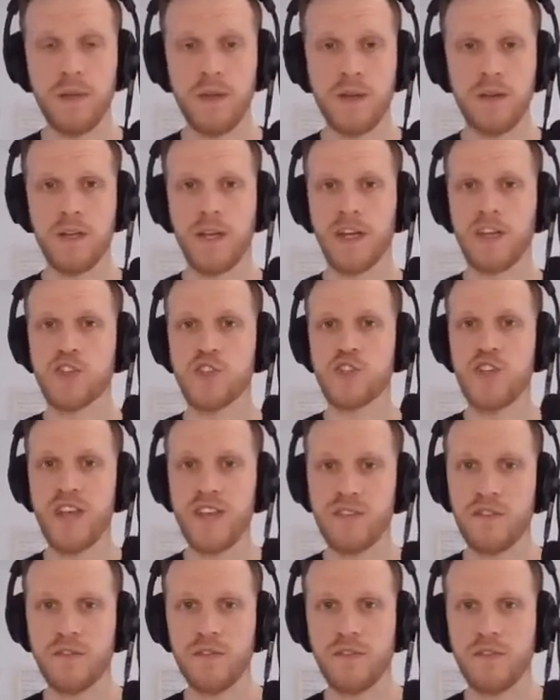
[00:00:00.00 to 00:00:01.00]
like a
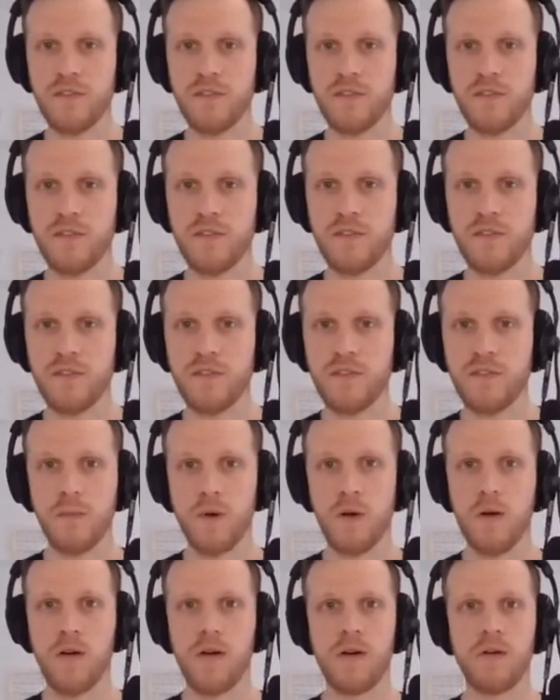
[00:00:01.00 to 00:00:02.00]
JSON file
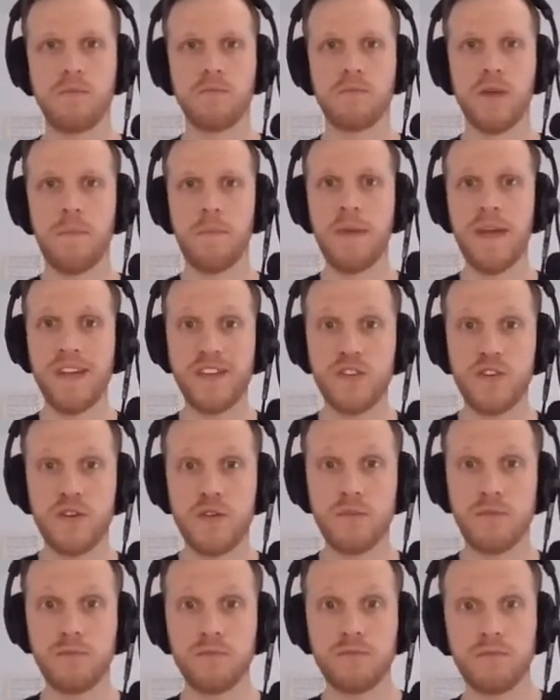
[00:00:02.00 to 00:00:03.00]
or a
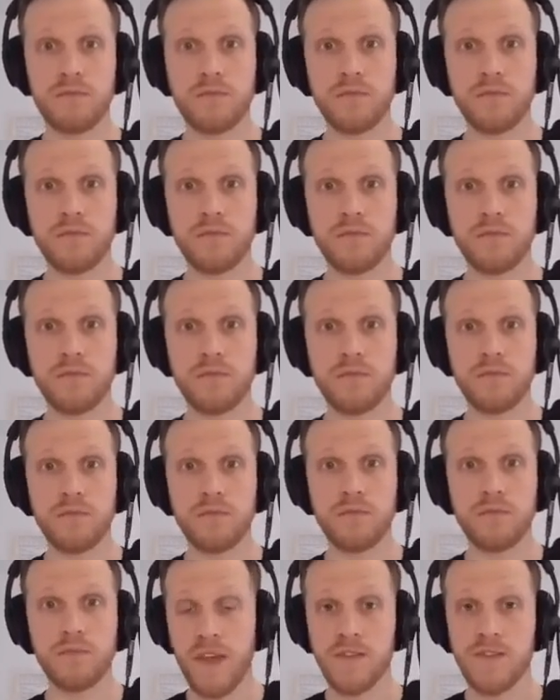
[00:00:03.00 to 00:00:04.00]
picture or
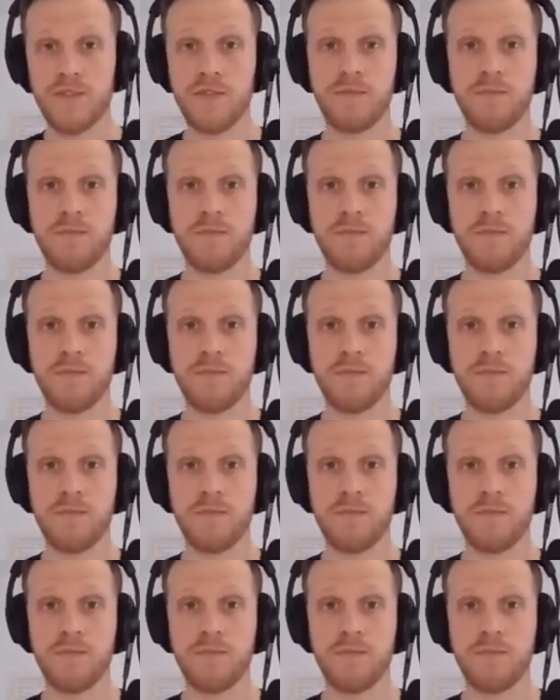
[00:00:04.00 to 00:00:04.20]
something else.